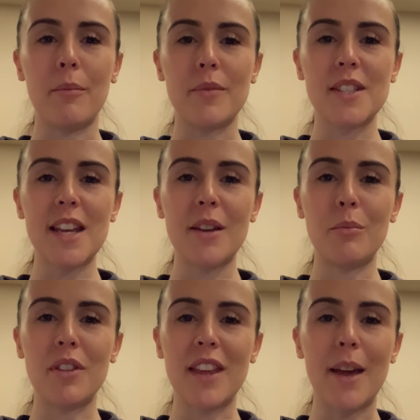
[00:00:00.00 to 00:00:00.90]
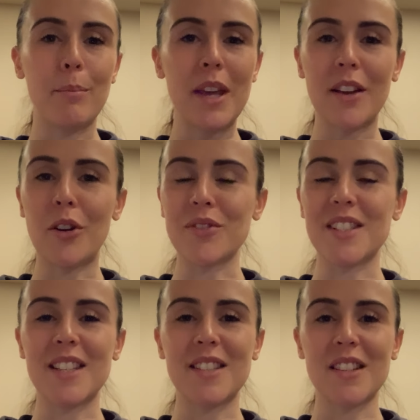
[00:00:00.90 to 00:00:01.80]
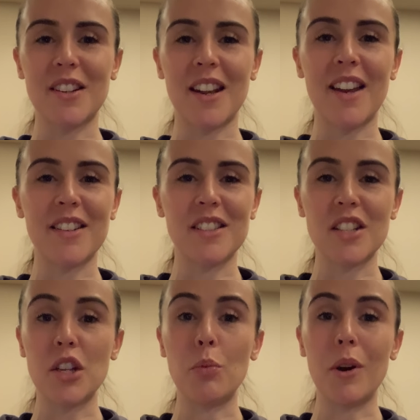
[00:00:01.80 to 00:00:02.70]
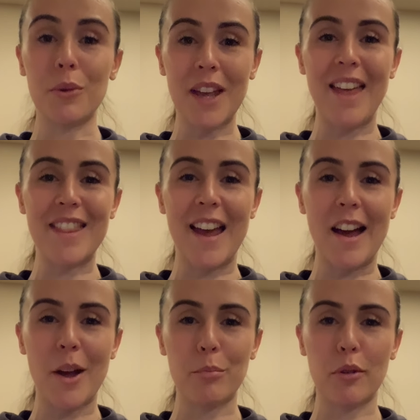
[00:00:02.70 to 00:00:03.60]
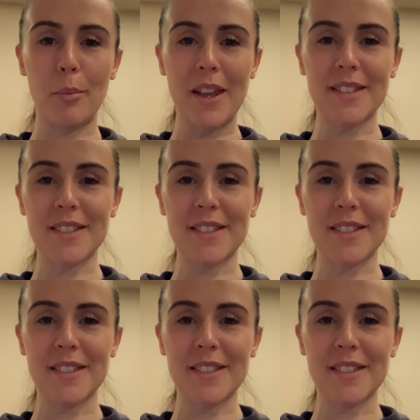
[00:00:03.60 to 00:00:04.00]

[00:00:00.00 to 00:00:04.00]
sticking with it and being consistent, and you will get there, I promise.